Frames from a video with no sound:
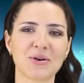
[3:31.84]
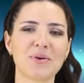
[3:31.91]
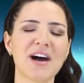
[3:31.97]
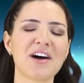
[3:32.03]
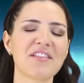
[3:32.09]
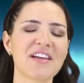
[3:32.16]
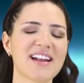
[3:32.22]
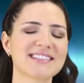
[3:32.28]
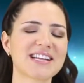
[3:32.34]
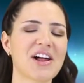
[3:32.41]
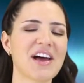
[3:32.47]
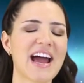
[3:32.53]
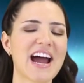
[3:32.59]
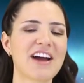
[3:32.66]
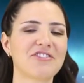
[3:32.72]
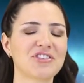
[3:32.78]
Well, that is all I
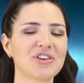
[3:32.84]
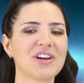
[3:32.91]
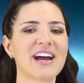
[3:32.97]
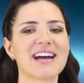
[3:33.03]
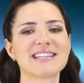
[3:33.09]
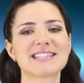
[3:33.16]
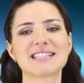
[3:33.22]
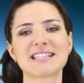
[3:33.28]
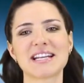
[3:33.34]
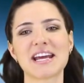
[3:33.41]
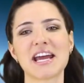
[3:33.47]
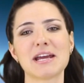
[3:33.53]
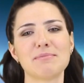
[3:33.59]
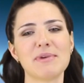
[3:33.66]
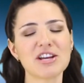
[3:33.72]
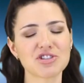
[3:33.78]
have for you guys
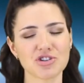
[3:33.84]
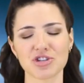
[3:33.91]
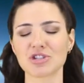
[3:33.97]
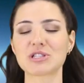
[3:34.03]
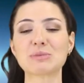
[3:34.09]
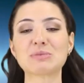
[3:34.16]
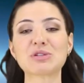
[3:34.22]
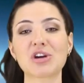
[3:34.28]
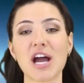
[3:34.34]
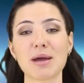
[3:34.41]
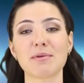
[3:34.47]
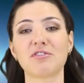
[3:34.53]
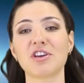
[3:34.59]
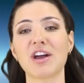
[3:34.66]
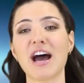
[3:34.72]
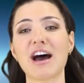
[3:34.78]
today. Make sure you subscribe
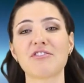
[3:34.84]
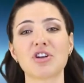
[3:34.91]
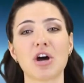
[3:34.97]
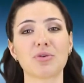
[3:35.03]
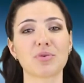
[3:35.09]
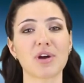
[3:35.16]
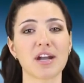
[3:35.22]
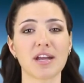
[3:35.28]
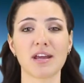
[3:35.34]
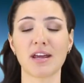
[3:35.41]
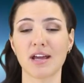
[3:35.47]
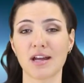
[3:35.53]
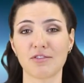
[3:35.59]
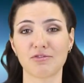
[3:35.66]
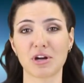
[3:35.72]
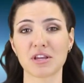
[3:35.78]
if you haven't already
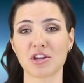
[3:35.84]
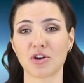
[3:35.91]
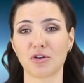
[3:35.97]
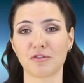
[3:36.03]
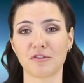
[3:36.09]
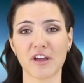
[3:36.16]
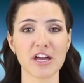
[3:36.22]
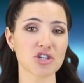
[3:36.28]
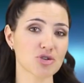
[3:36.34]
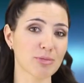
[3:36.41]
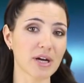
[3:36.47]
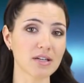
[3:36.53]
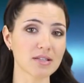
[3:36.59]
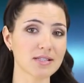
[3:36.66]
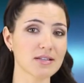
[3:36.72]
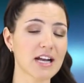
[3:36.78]
and ring the notification
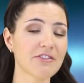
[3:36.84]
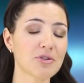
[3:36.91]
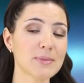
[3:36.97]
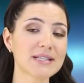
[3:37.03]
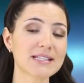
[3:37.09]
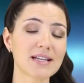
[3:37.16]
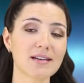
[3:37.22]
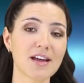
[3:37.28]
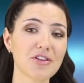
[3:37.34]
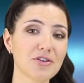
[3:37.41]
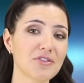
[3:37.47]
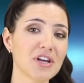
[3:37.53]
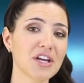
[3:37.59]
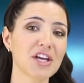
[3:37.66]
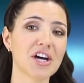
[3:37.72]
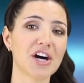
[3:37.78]
bell so you never miss another
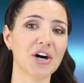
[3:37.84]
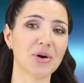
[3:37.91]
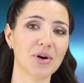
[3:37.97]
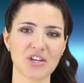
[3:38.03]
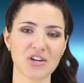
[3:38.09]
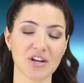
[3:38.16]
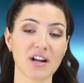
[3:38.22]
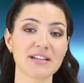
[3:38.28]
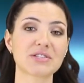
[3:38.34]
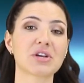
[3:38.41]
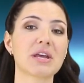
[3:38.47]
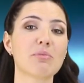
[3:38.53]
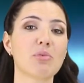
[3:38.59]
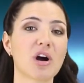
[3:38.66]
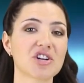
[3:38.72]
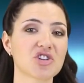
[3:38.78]
video. You can also
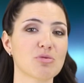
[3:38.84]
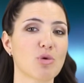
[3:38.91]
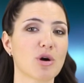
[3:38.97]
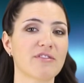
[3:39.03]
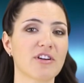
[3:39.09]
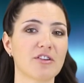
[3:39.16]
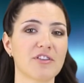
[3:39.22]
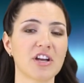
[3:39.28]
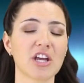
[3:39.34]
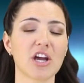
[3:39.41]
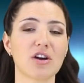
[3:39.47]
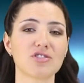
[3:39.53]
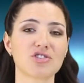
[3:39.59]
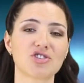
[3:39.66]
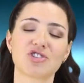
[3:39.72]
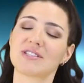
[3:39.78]
keep watching more of our
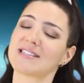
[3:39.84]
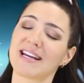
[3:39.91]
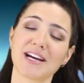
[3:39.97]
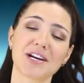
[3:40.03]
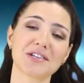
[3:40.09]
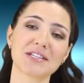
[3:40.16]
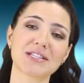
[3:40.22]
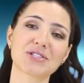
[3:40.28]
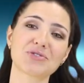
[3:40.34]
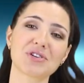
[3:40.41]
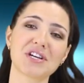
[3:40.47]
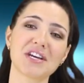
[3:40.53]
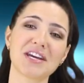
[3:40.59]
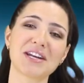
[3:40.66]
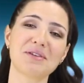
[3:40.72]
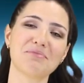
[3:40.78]
videos, just stay on the
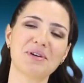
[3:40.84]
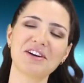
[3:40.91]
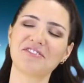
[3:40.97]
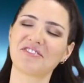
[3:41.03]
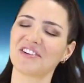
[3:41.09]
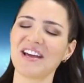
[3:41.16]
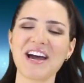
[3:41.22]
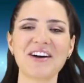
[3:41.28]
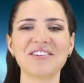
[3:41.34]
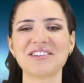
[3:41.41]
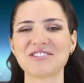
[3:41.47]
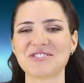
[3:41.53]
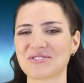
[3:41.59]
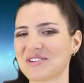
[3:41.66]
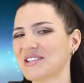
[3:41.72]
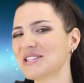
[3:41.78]
screen, but for now,
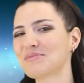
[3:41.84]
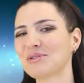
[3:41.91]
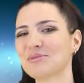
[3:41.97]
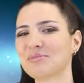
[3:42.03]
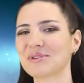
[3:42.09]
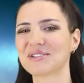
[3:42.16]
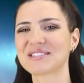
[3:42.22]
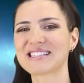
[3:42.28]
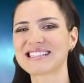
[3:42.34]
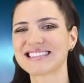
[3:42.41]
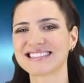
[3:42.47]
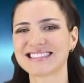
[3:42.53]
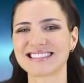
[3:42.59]
enjoy these bloopers.